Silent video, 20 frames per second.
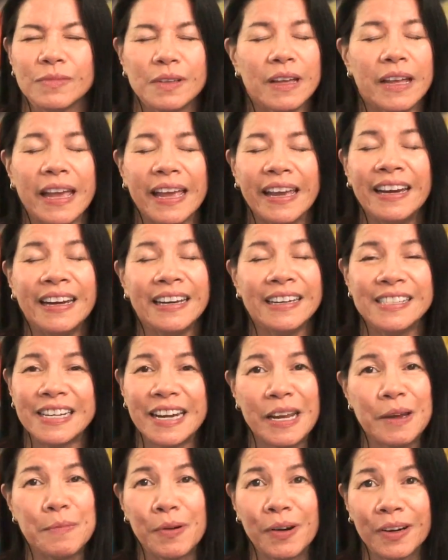
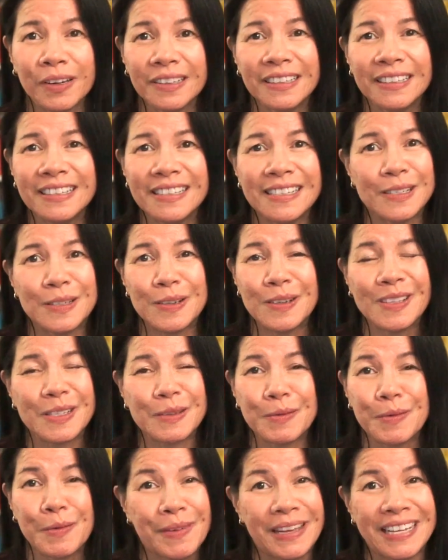AIGA Portland is doing
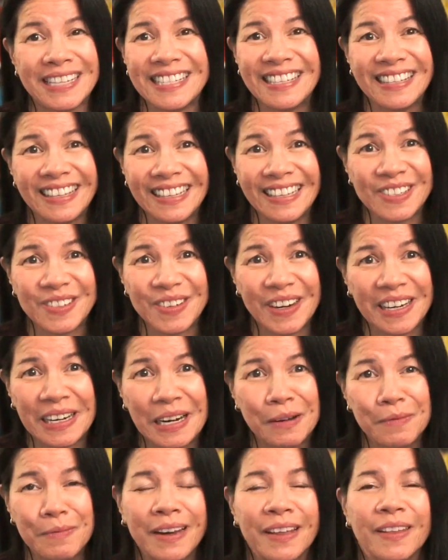some amazing things right
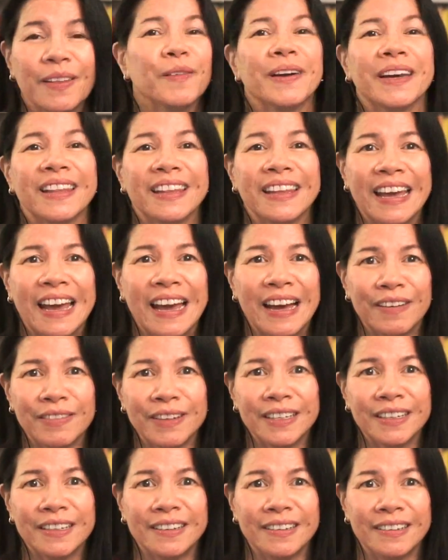now, by the way. They have
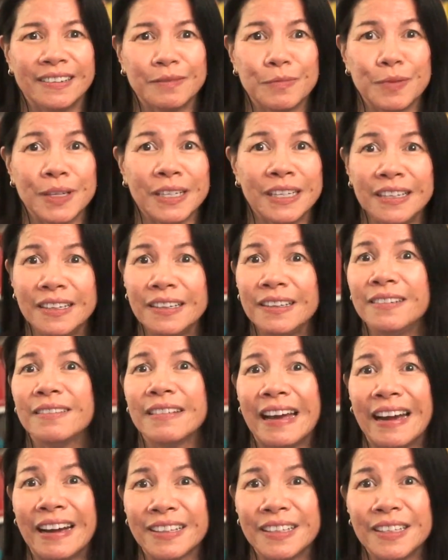a pretty
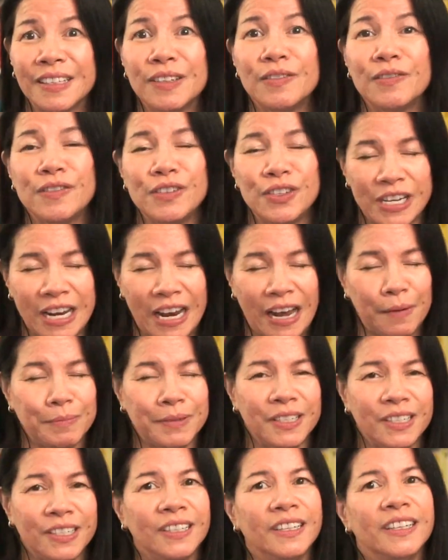active
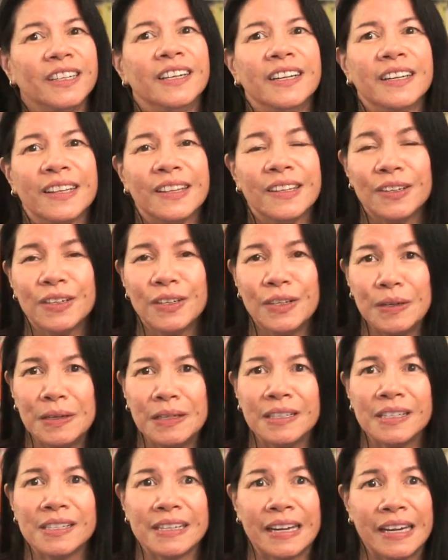chapter. They're
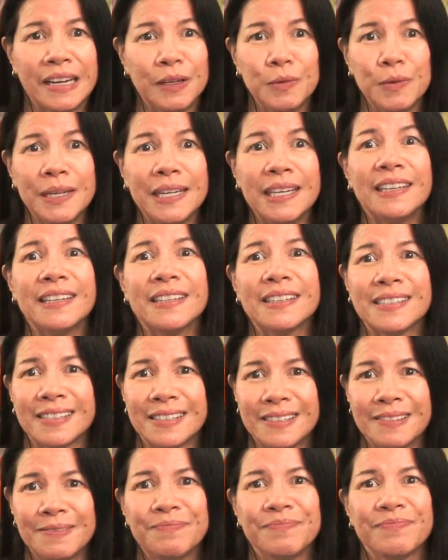doing design
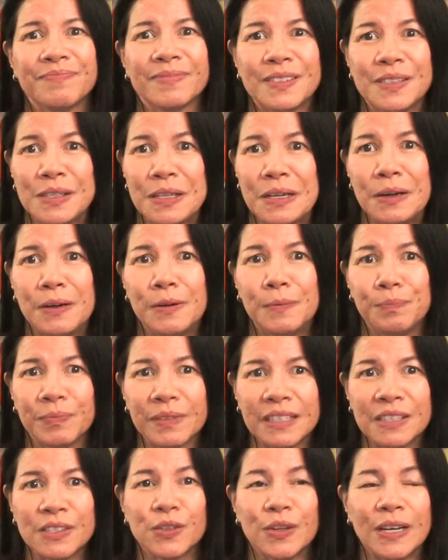weeks. So
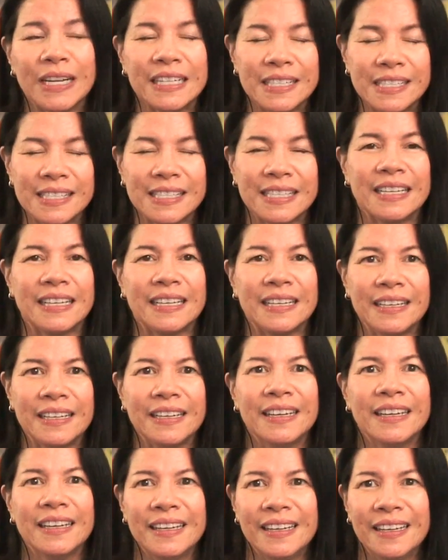it's great to see,
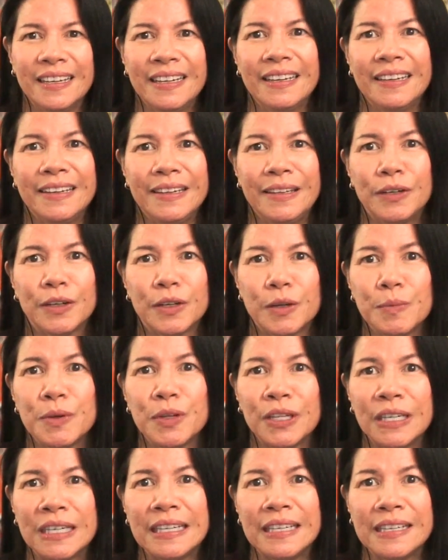
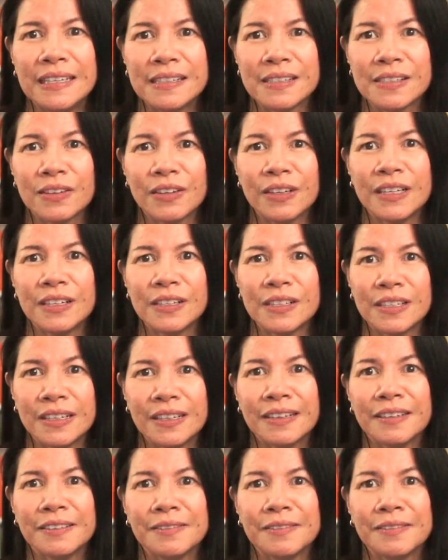communities starting to.